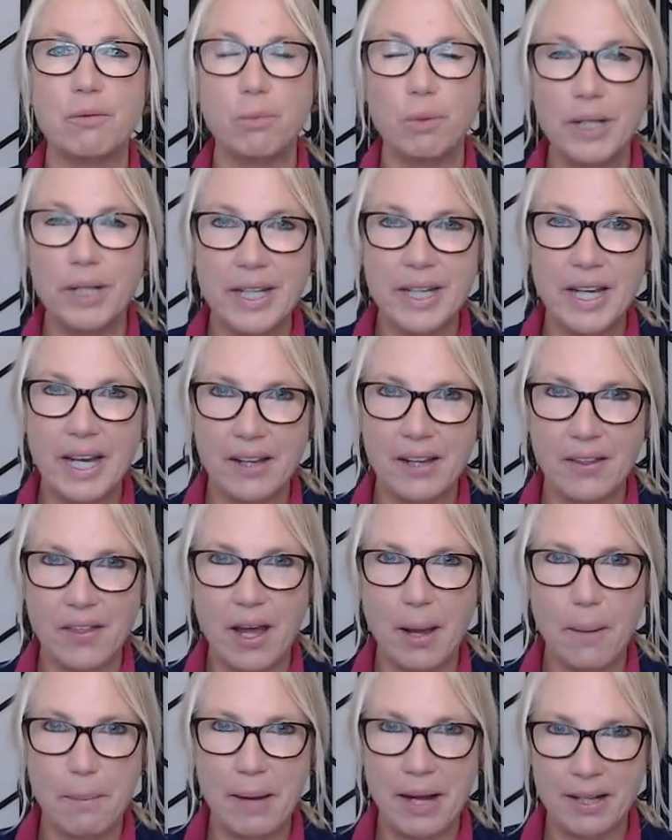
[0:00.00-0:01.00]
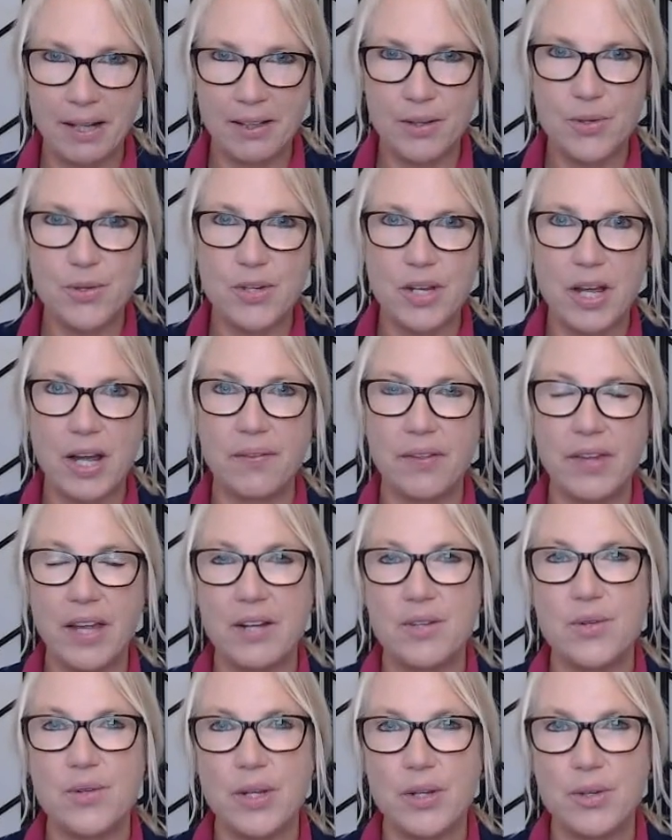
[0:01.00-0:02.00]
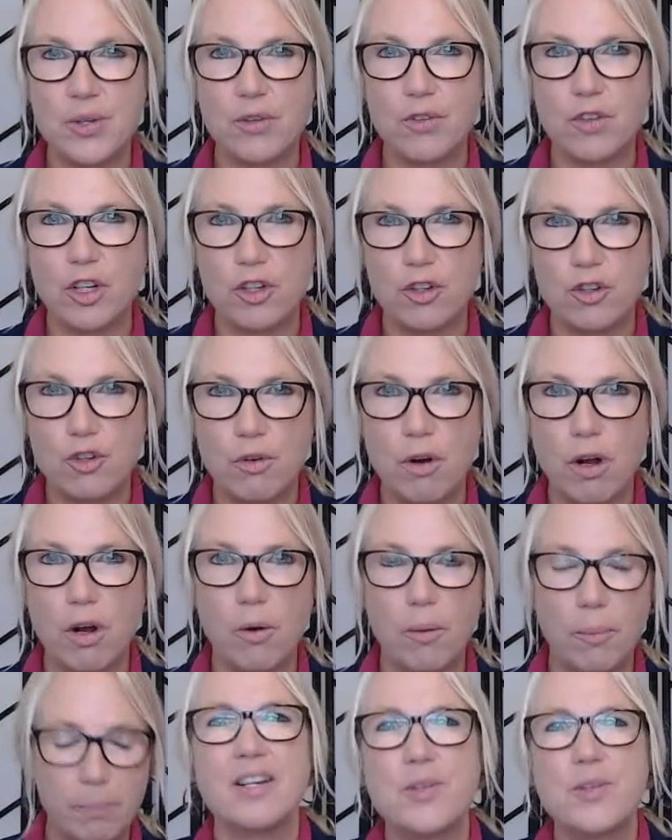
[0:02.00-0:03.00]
regain that balance and that sense of control.